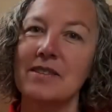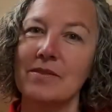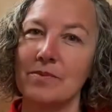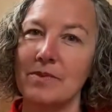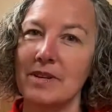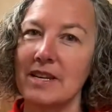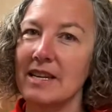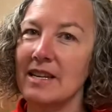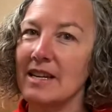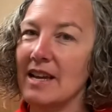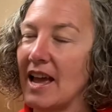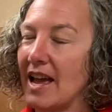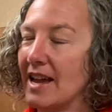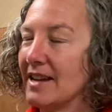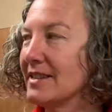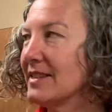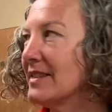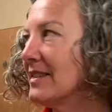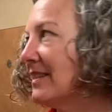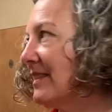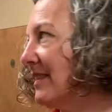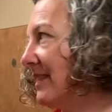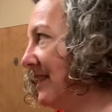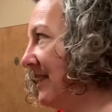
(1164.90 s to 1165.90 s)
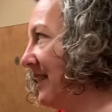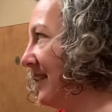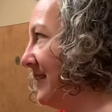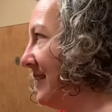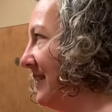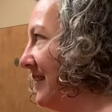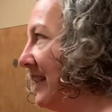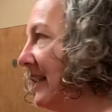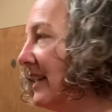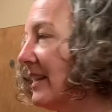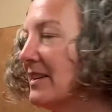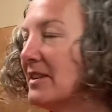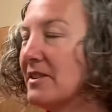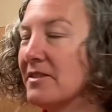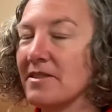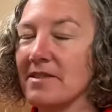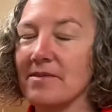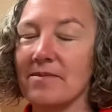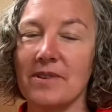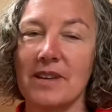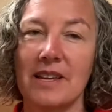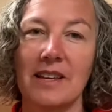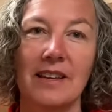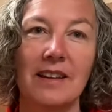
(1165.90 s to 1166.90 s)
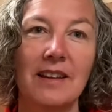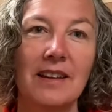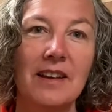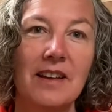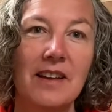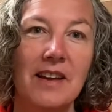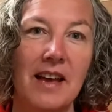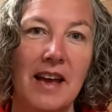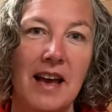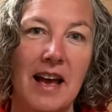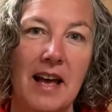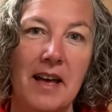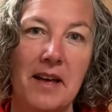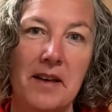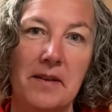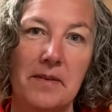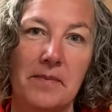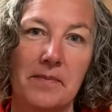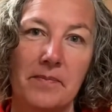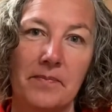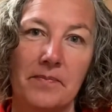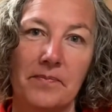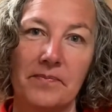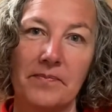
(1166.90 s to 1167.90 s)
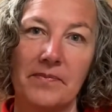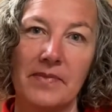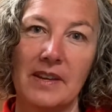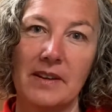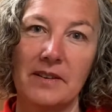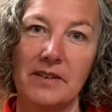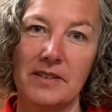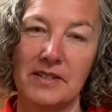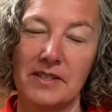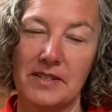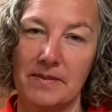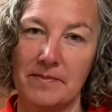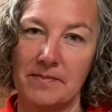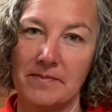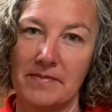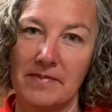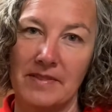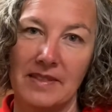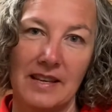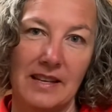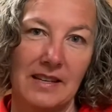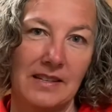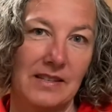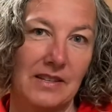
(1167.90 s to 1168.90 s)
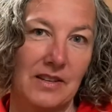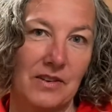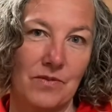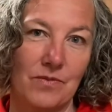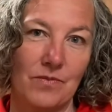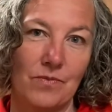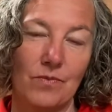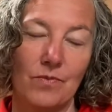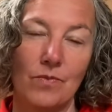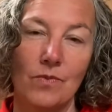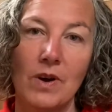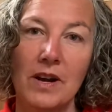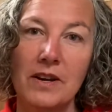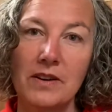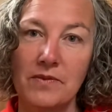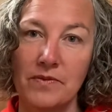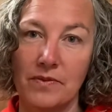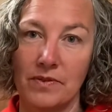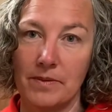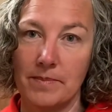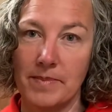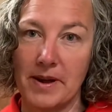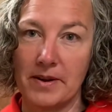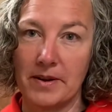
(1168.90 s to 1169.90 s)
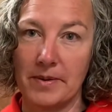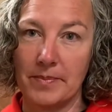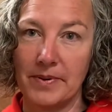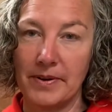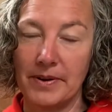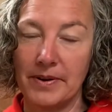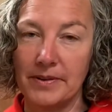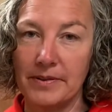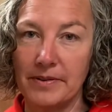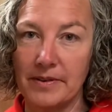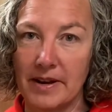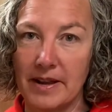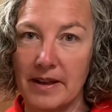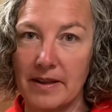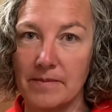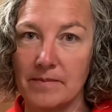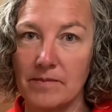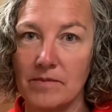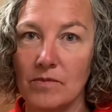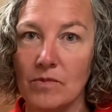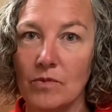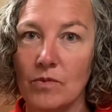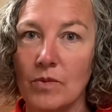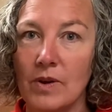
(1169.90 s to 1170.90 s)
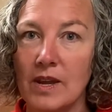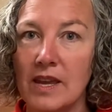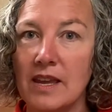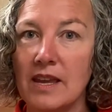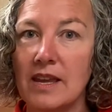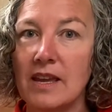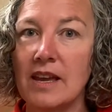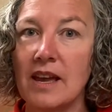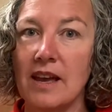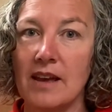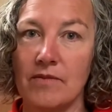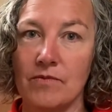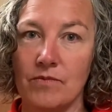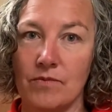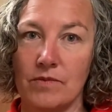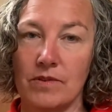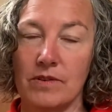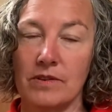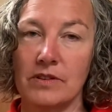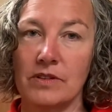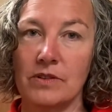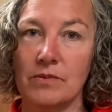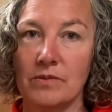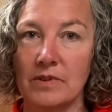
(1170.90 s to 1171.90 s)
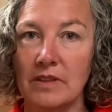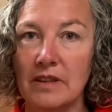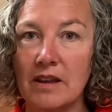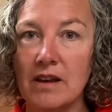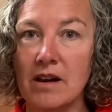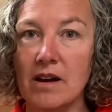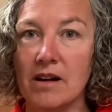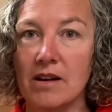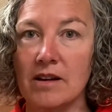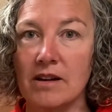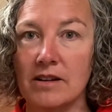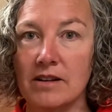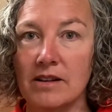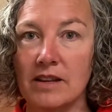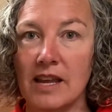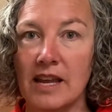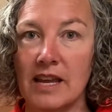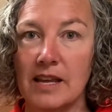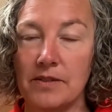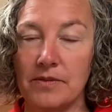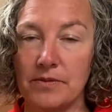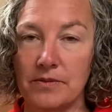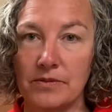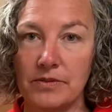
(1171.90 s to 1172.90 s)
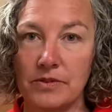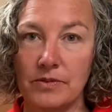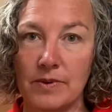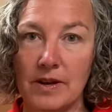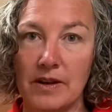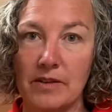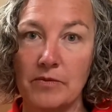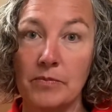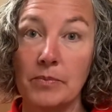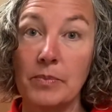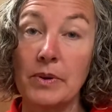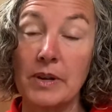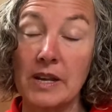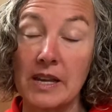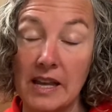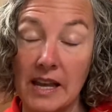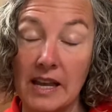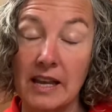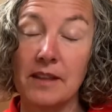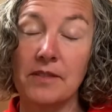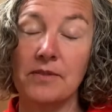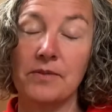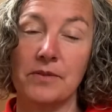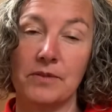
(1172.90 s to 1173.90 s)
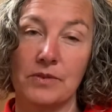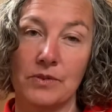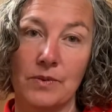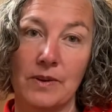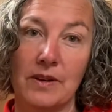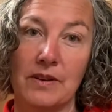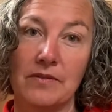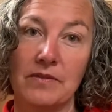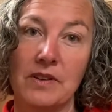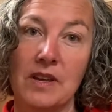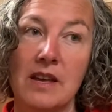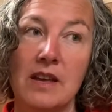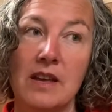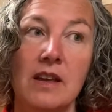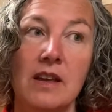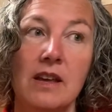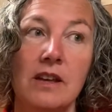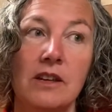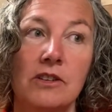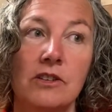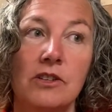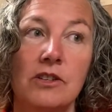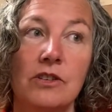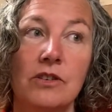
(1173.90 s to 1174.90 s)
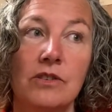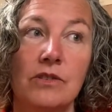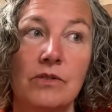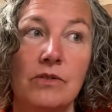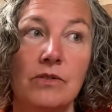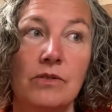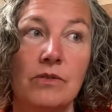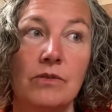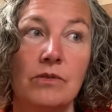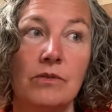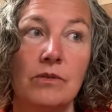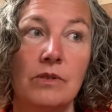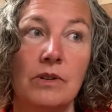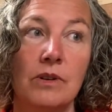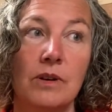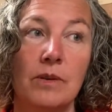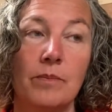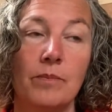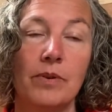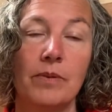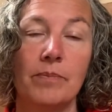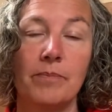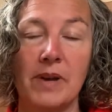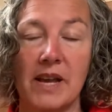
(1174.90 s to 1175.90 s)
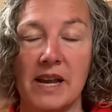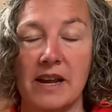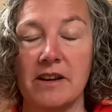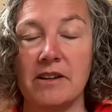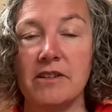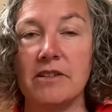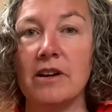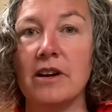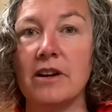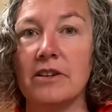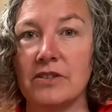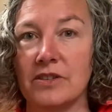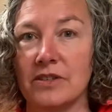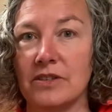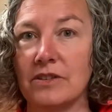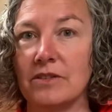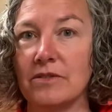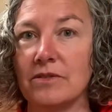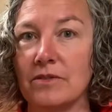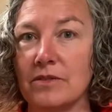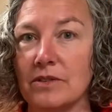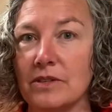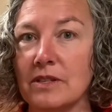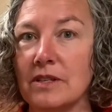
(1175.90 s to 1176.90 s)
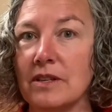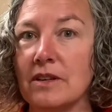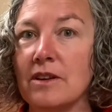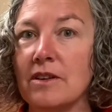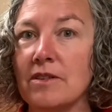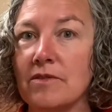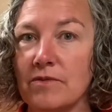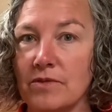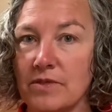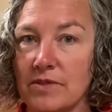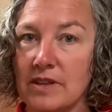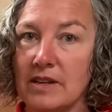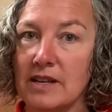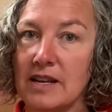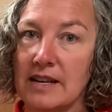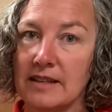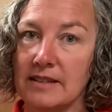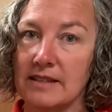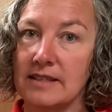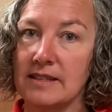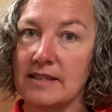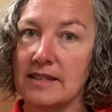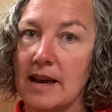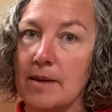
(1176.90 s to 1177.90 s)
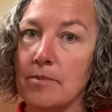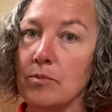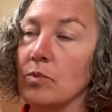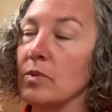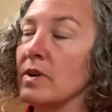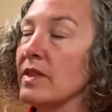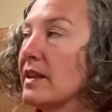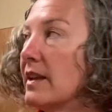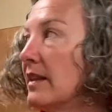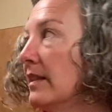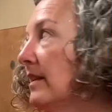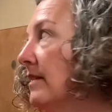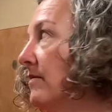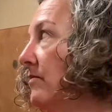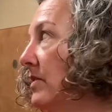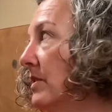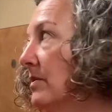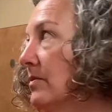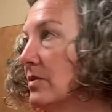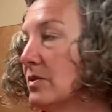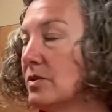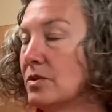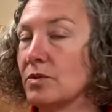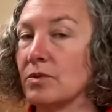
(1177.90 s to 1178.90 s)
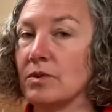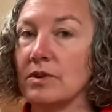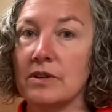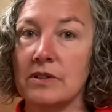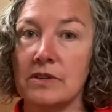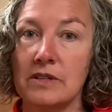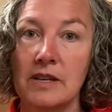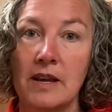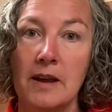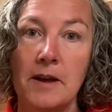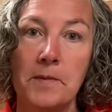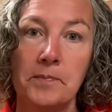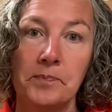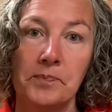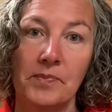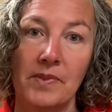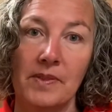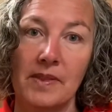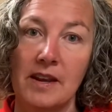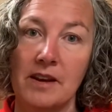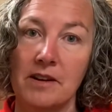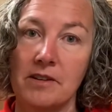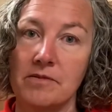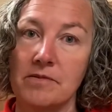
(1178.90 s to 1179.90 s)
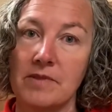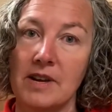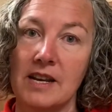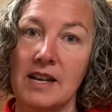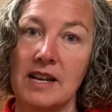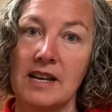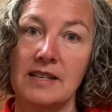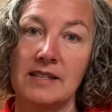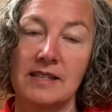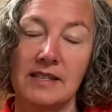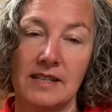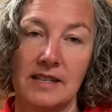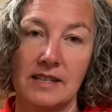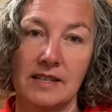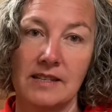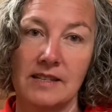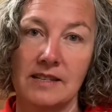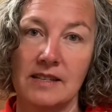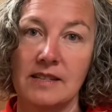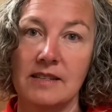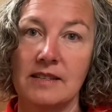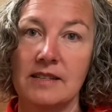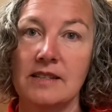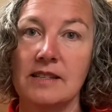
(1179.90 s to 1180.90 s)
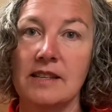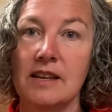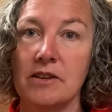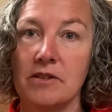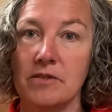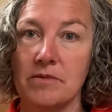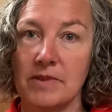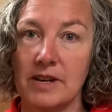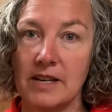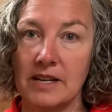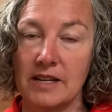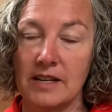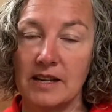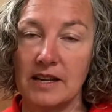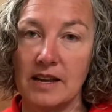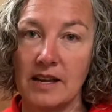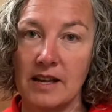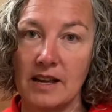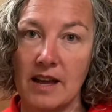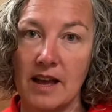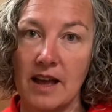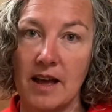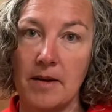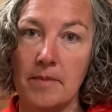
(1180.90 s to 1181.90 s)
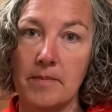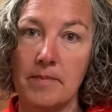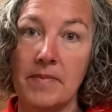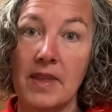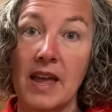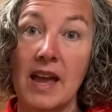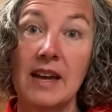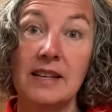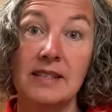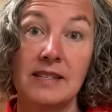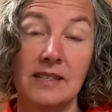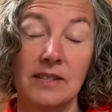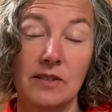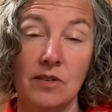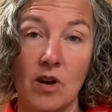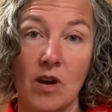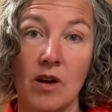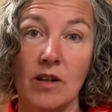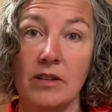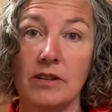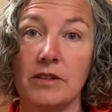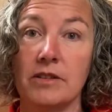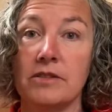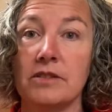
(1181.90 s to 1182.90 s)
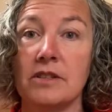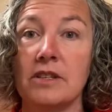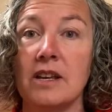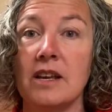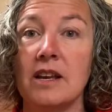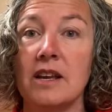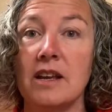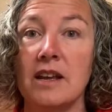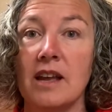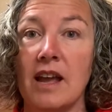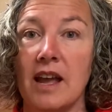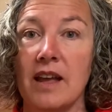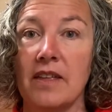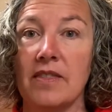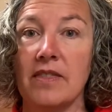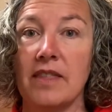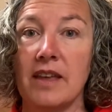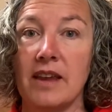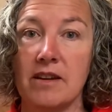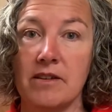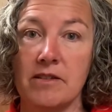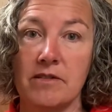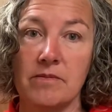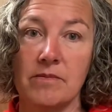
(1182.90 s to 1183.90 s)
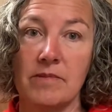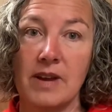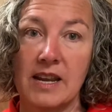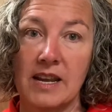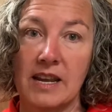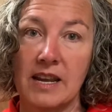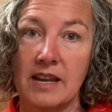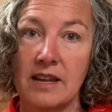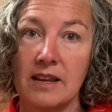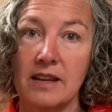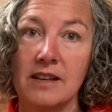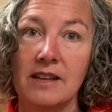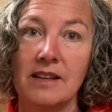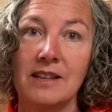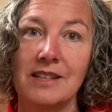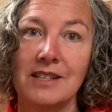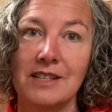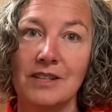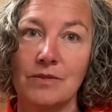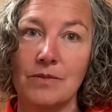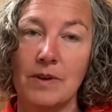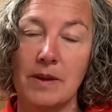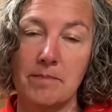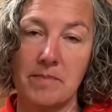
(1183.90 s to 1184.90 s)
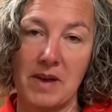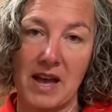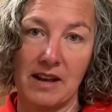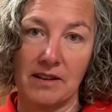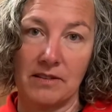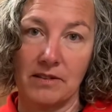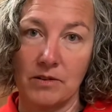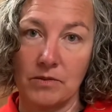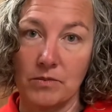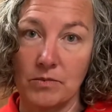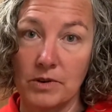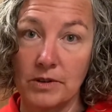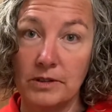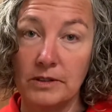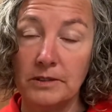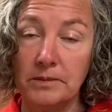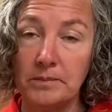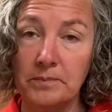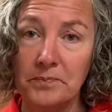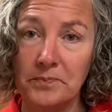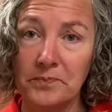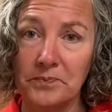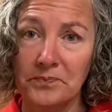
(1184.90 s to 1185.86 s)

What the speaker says: we exit the secondary wing, there are some things that are wonderful about our program. We have worked really hard, K through 12, pre-K through 12, to prepare our students for the next step when they leave those doors. They are ready as citizens, they are ready as scholars, and they are ready to impact their world.